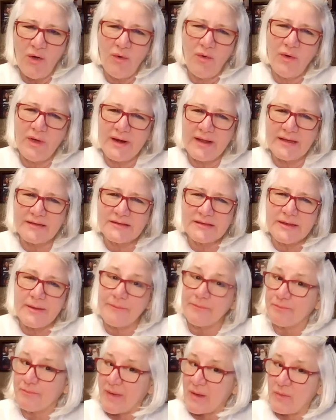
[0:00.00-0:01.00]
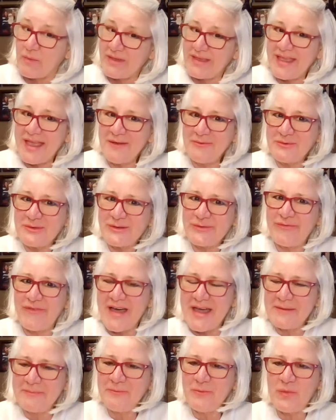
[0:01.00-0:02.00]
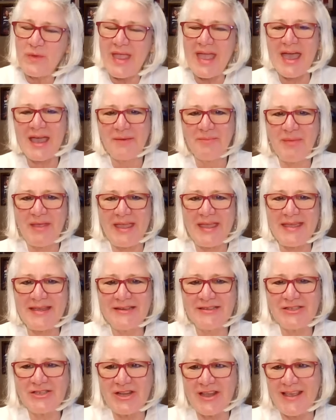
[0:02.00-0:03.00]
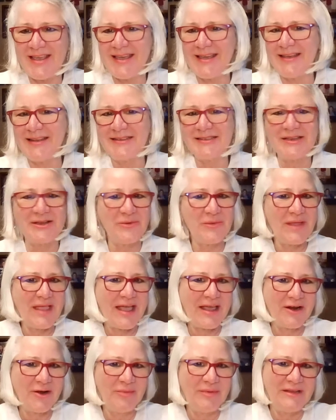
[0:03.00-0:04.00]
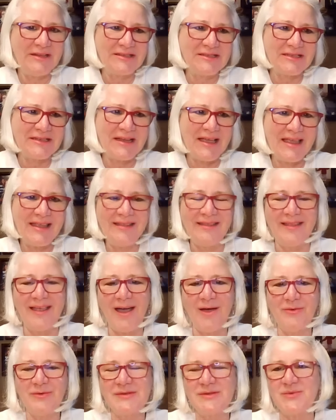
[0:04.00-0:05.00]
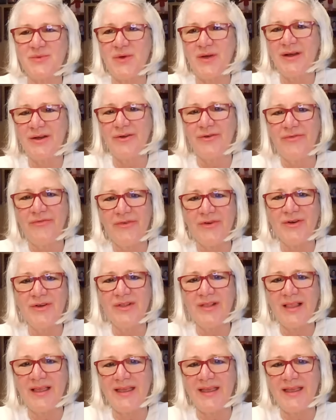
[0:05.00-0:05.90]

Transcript: What else? My weekend was fun. We had Paige, and we had our pizza night, and that was wonderful.